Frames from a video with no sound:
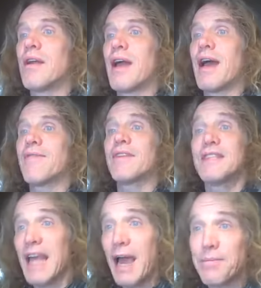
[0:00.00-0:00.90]
have
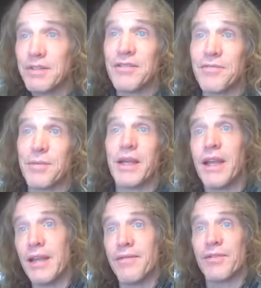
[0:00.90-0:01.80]
adaptive
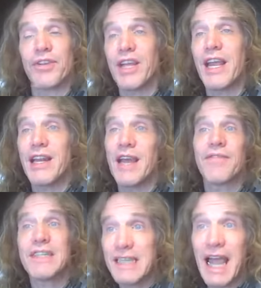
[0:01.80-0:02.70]
behavior. You can't have
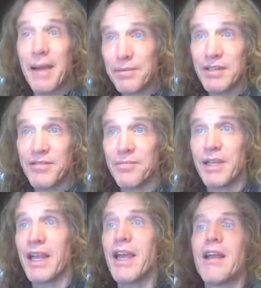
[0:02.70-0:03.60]
adaptive
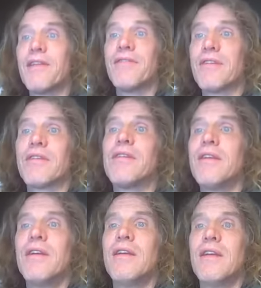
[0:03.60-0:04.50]
behavior
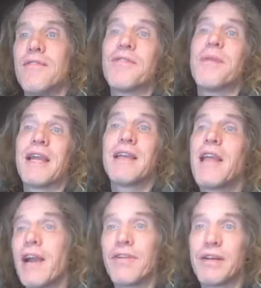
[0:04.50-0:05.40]
if you make
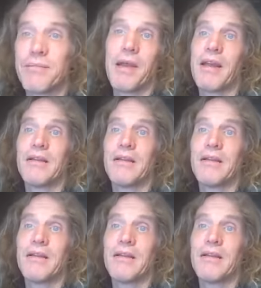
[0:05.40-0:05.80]
carrot men.